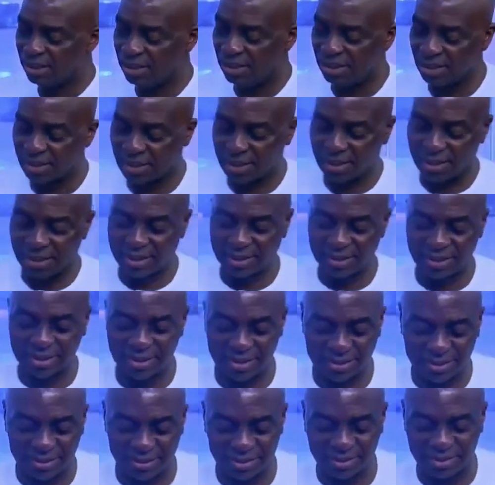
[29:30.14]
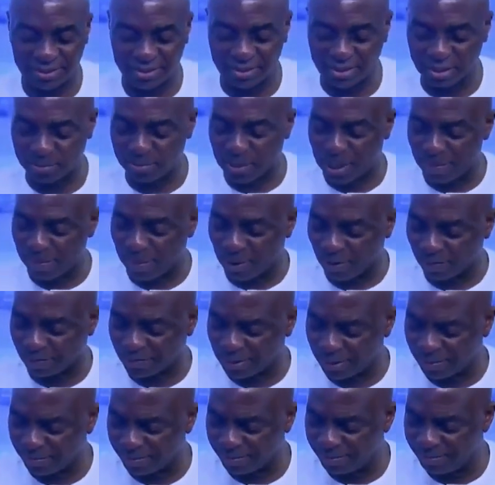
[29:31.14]
And then uh, the Baba
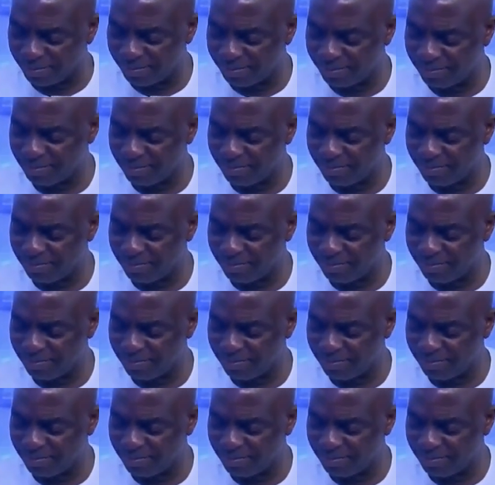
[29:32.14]
of them,